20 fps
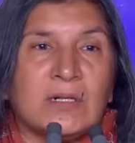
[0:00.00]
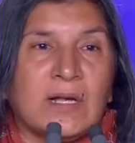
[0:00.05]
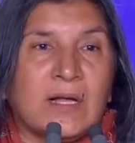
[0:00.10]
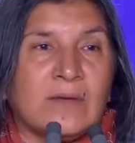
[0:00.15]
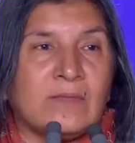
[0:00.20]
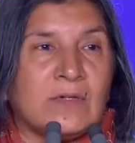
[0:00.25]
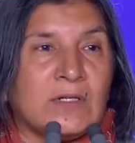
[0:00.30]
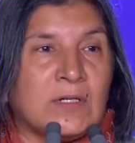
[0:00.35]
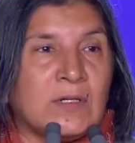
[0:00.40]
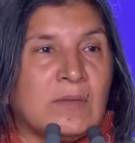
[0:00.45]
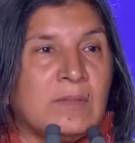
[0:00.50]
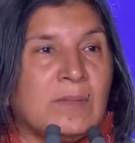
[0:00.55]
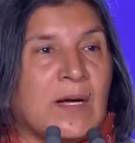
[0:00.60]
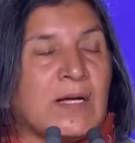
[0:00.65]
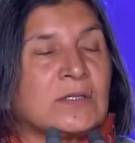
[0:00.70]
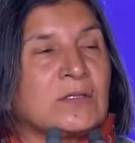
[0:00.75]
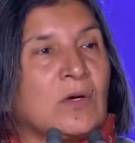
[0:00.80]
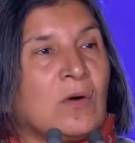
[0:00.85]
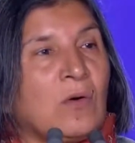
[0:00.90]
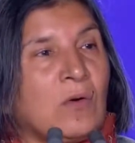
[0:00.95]
level,
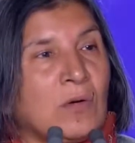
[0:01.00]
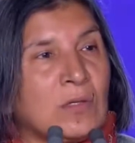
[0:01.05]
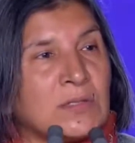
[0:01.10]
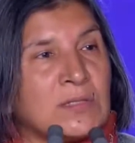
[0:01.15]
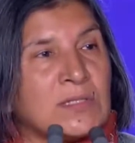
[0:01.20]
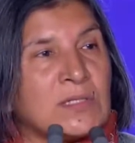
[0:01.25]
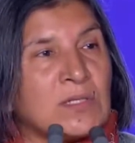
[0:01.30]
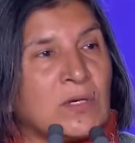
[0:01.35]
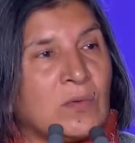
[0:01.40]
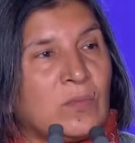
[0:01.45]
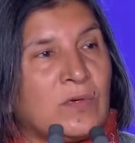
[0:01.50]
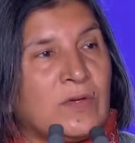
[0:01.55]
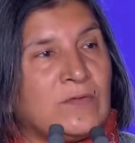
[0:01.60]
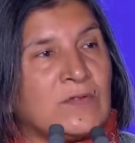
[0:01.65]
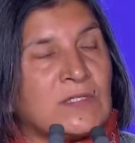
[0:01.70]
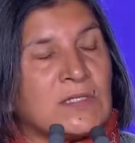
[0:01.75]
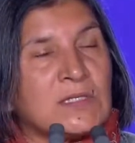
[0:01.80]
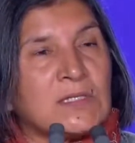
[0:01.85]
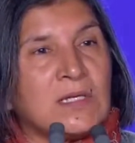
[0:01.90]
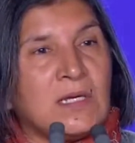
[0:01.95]
but also we've
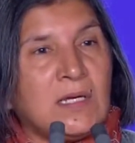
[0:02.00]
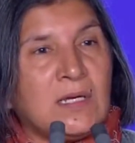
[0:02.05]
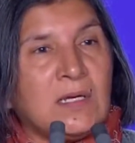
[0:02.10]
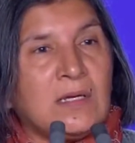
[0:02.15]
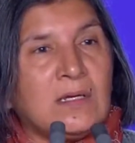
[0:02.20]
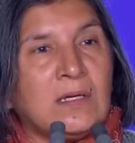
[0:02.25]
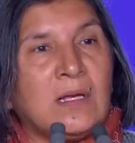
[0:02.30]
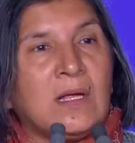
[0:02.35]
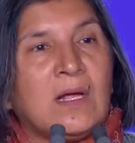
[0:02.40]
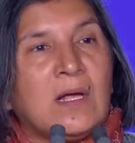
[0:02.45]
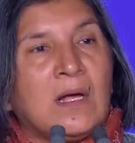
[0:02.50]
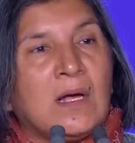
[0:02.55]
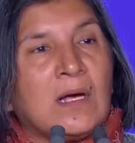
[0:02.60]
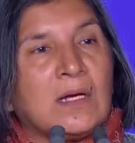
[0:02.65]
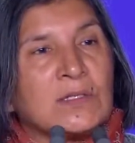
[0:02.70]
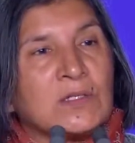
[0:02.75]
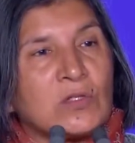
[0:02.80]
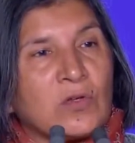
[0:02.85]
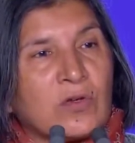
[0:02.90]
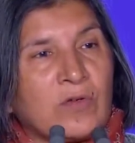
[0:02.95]
seen
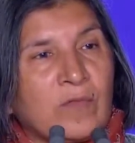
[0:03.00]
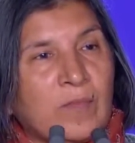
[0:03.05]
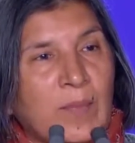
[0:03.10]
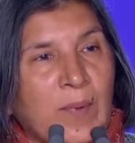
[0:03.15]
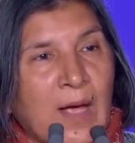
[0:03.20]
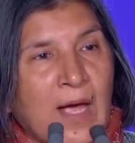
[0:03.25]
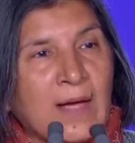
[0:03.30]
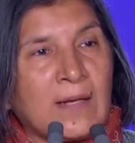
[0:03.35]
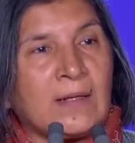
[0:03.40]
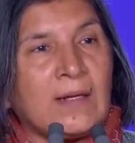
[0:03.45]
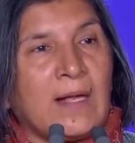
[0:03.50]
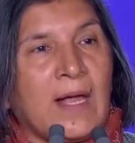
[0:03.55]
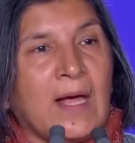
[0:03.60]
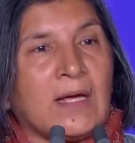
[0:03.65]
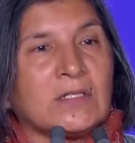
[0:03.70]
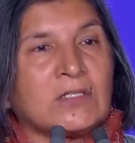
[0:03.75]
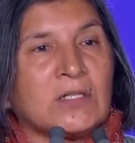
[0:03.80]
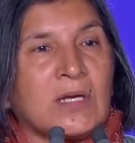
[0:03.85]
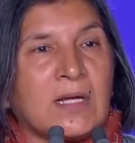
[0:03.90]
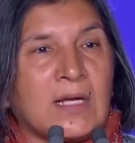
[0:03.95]
a sort of
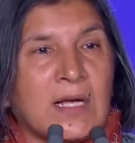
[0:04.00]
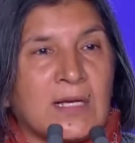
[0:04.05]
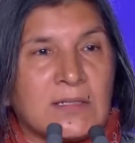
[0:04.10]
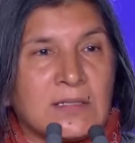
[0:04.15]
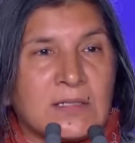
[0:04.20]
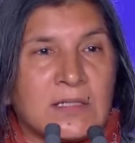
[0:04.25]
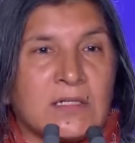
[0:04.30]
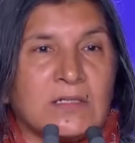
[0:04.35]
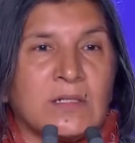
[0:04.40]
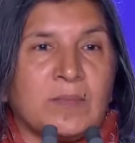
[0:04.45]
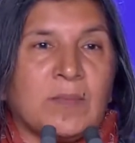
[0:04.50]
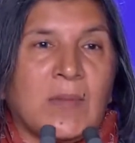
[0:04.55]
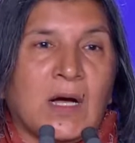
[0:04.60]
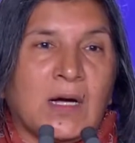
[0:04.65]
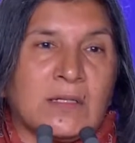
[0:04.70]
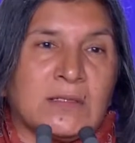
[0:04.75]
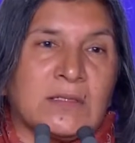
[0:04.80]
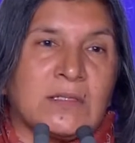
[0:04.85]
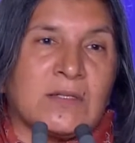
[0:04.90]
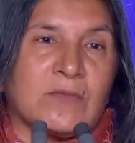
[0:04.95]
backlash against the
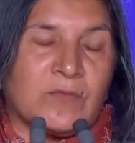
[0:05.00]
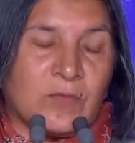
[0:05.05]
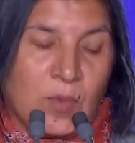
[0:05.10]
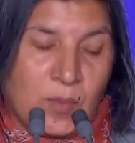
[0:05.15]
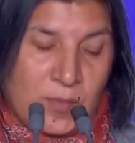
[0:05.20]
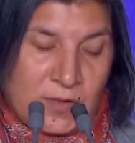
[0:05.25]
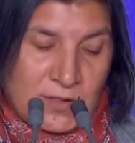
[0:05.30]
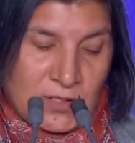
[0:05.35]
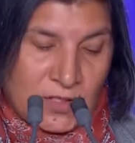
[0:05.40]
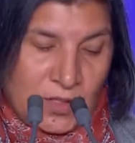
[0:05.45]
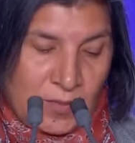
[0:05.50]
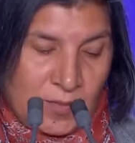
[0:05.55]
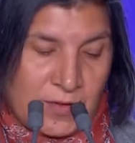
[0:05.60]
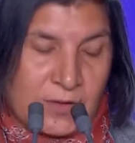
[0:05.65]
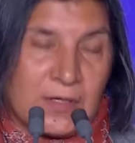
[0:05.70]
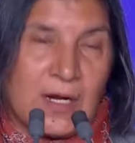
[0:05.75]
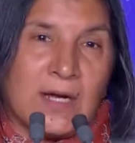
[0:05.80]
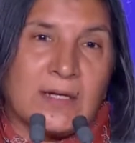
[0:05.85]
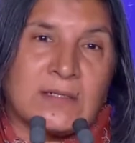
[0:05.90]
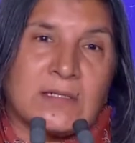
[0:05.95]
demands of women's human
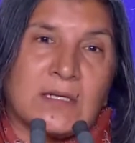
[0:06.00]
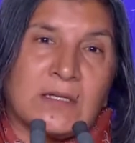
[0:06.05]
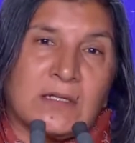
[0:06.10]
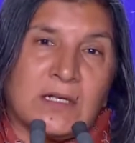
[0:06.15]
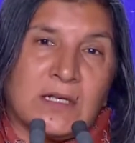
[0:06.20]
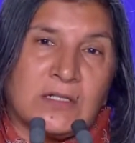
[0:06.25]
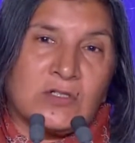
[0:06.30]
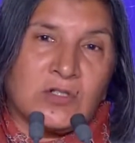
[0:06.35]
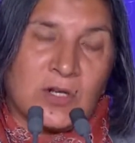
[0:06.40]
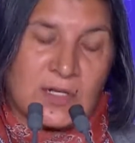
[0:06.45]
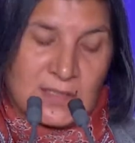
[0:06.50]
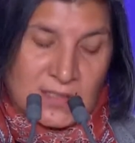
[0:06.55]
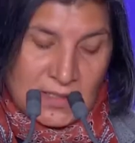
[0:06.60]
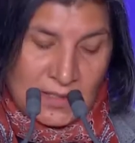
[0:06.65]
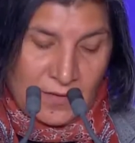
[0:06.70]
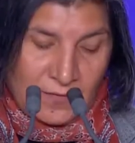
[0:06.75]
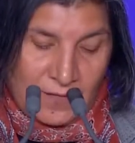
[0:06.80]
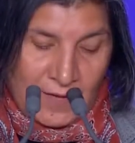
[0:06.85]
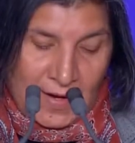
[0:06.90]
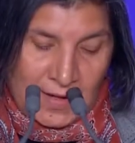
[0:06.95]
rights and the
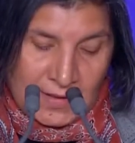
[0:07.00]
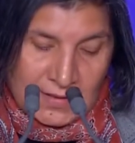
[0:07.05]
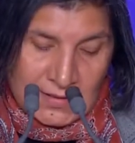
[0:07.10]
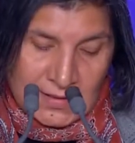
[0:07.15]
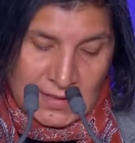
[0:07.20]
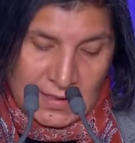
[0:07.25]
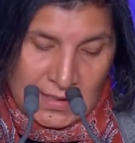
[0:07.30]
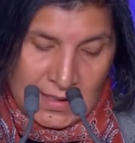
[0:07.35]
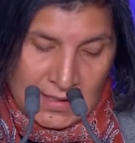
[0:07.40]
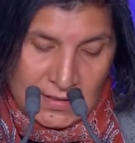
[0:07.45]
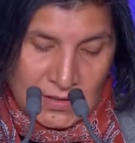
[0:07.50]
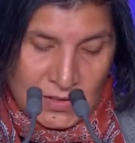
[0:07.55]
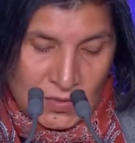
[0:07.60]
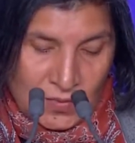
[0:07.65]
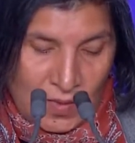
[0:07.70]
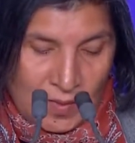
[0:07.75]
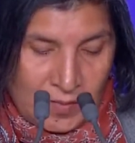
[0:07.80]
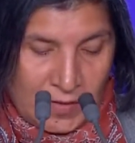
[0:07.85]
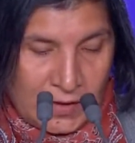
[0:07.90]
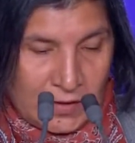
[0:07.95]
addressing of violence against
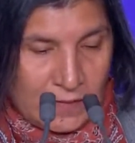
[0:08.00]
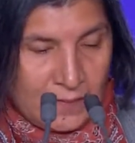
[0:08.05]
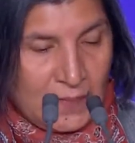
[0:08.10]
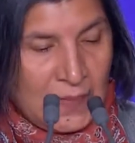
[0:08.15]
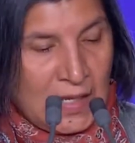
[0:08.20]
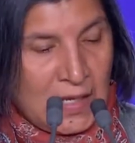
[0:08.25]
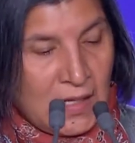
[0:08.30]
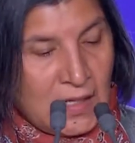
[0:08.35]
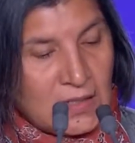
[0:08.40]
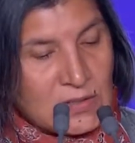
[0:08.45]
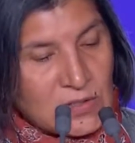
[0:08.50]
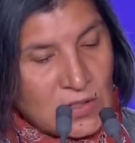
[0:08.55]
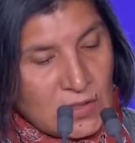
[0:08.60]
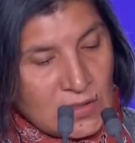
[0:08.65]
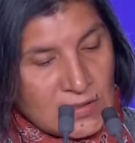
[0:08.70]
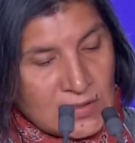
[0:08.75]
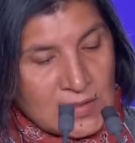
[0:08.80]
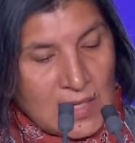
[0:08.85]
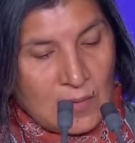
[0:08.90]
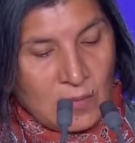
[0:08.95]
women. So
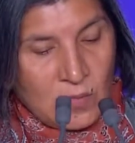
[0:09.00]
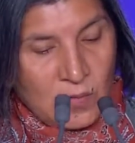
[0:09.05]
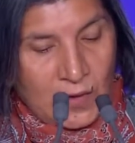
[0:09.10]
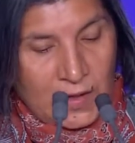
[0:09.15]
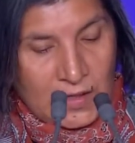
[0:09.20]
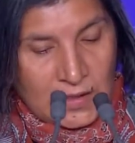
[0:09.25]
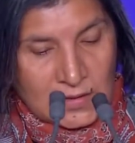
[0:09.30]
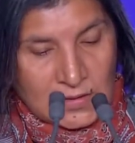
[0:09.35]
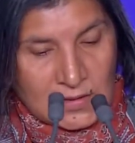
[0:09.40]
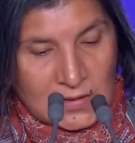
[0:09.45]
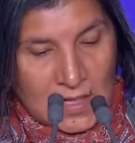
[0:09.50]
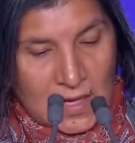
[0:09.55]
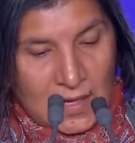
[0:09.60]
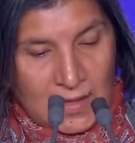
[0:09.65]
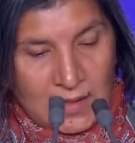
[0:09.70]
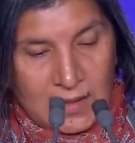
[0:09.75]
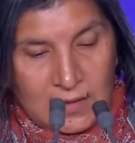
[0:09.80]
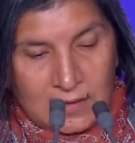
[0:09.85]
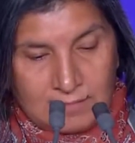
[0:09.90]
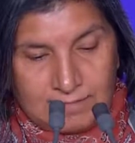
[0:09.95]
in some ways,
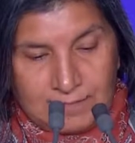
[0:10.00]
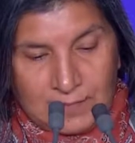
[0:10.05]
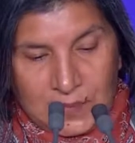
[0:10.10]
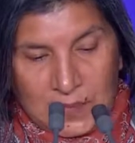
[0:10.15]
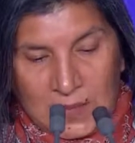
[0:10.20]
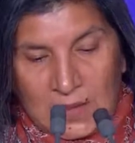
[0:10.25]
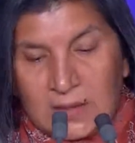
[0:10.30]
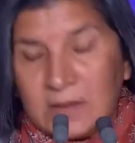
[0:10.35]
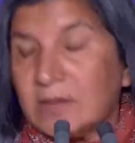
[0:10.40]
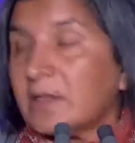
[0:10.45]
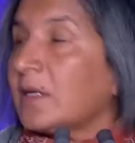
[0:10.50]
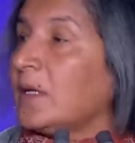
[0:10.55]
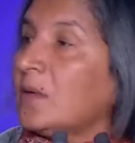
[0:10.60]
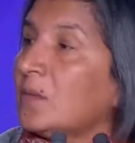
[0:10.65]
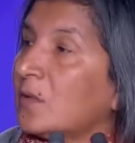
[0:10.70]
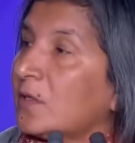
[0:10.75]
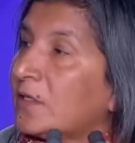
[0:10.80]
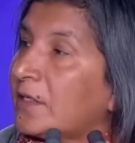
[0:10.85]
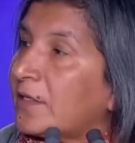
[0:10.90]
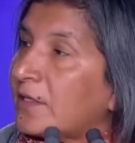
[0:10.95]
I agree
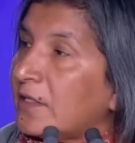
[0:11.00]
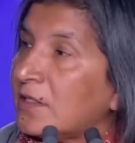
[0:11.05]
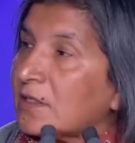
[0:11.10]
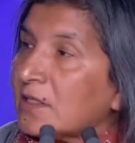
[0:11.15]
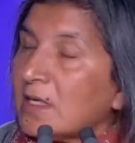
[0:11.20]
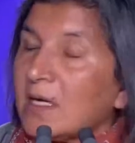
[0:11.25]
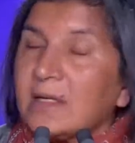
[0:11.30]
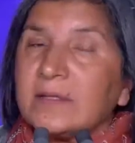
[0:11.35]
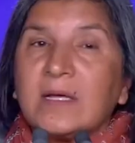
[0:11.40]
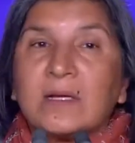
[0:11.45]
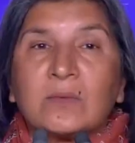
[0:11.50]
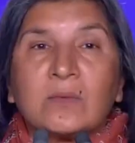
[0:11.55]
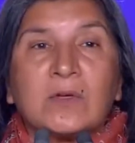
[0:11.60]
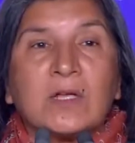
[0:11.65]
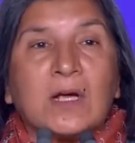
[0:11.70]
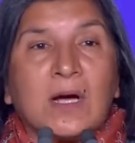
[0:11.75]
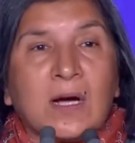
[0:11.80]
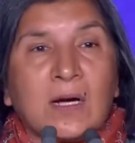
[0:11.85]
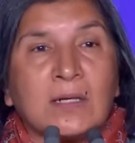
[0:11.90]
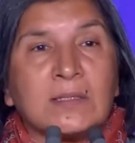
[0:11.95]
with Rita that
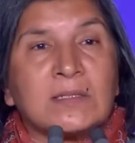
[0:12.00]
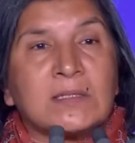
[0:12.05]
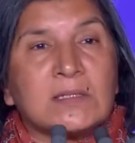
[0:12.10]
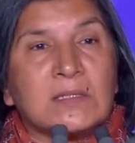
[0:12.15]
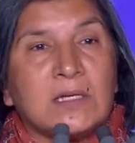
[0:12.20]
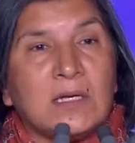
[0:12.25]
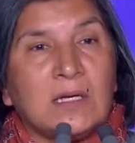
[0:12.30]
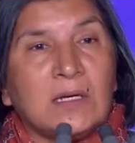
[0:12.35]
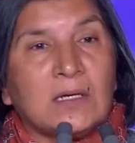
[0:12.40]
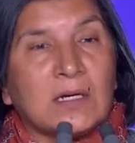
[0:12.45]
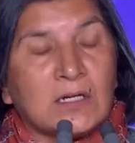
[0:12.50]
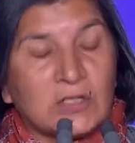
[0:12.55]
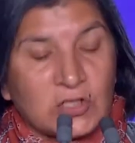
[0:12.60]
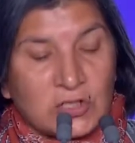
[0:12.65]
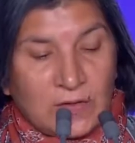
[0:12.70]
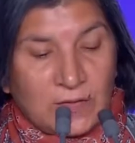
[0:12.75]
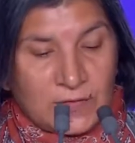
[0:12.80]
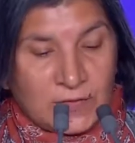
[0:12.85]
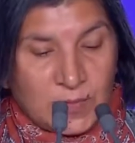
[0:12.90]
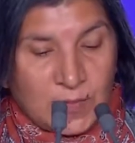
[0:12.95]
we are seeing a
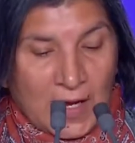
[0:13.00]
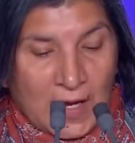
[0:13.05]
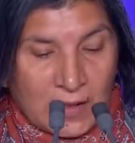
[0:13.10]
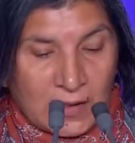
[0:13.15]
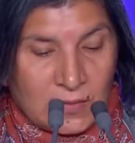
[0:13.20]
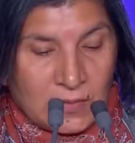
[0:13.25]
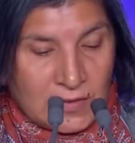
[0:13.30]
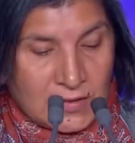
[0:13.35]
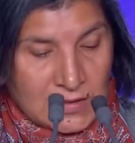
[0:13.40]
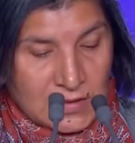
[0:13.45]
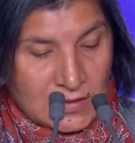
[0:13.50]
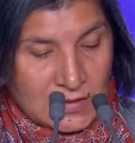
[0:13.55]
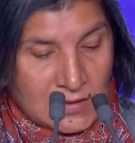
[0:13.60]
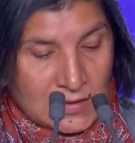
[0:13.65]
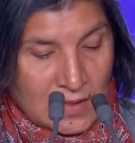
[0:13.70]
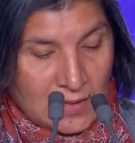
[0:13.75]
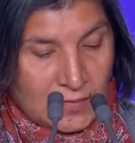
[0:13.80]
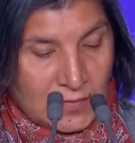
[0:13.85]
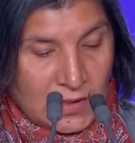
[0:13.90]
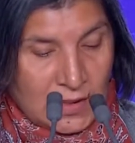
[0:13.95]
shift backwards in
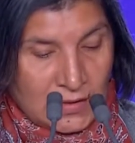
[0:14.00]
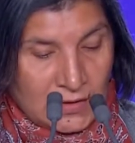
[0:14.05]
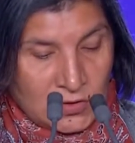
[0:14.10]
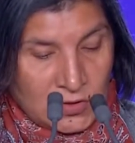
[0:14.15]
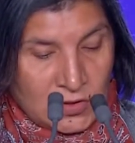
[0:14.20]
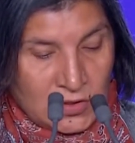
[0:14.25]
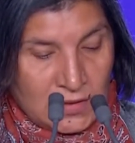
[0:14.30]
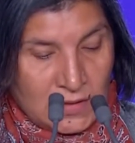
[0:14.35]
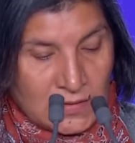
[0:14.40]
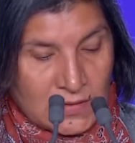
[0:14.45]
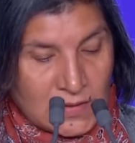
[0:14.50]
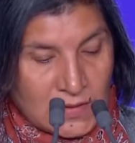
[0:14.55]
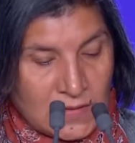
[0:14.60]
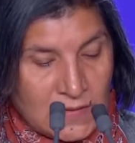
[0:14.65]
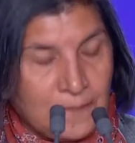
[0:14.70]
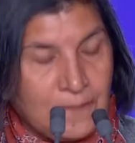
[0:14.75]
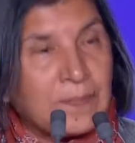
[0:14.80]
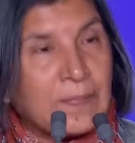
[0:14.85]
some countries.